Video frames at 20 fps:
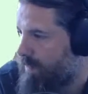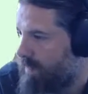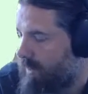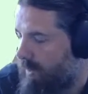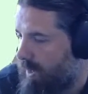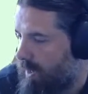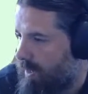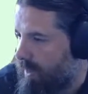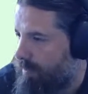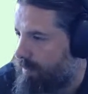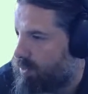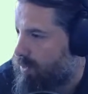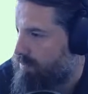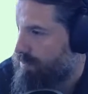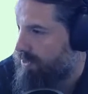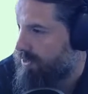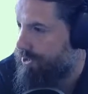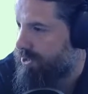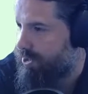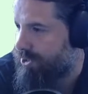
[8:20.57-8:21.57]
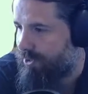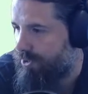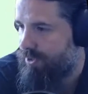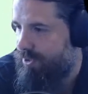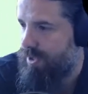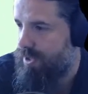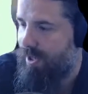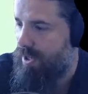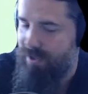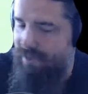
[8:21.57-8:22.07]
more versions, and
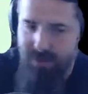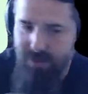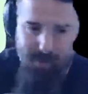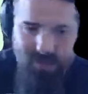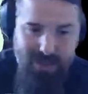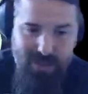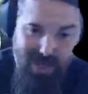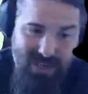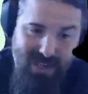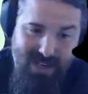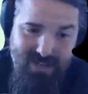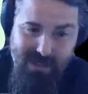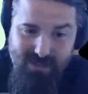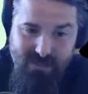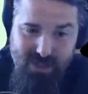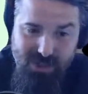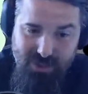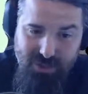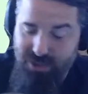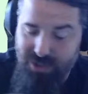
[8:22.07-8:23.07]
so when I add a version,